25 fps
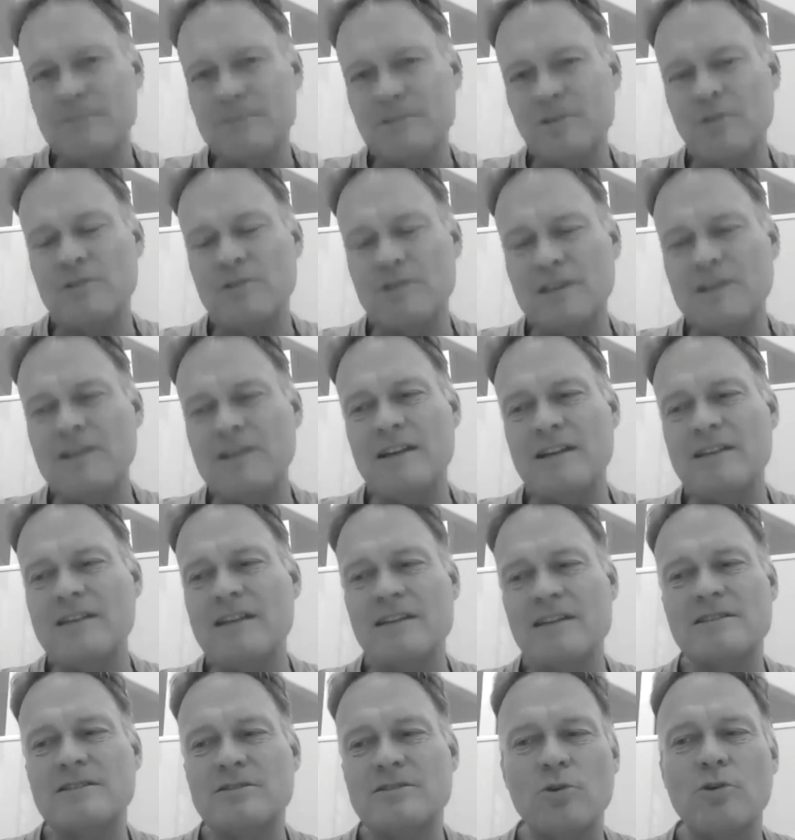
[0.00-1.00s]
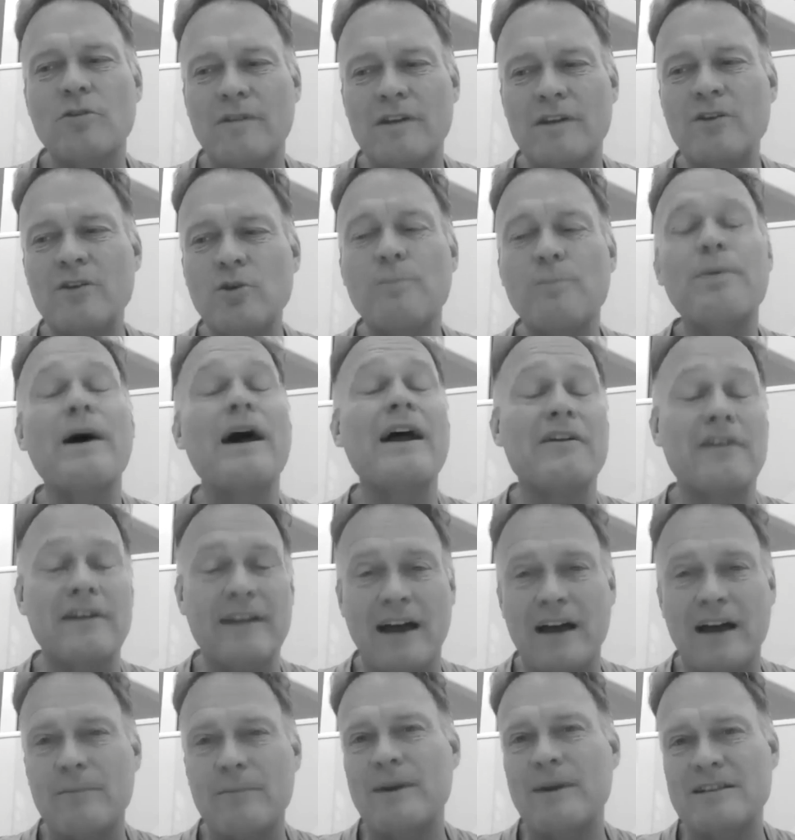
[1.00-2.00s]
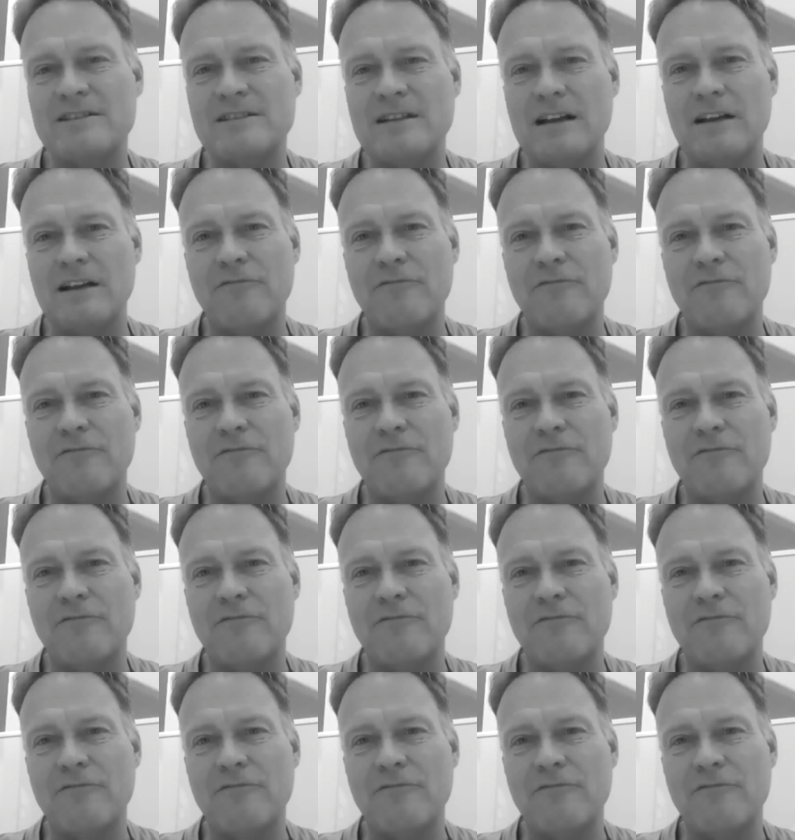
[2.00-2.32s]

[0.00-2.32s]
so it's sort of a new paradigm, basically.